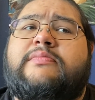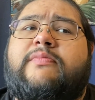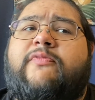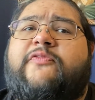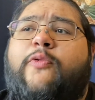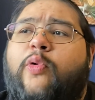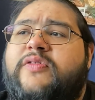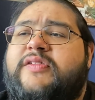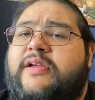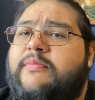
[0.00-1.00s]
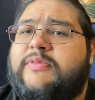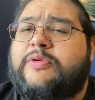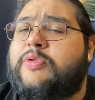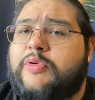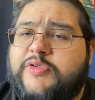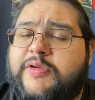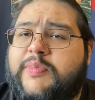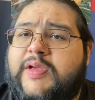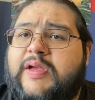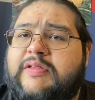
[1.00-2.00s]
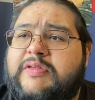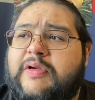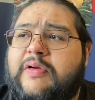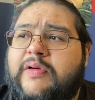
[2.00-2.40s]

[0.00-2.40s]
force him to do something. And so...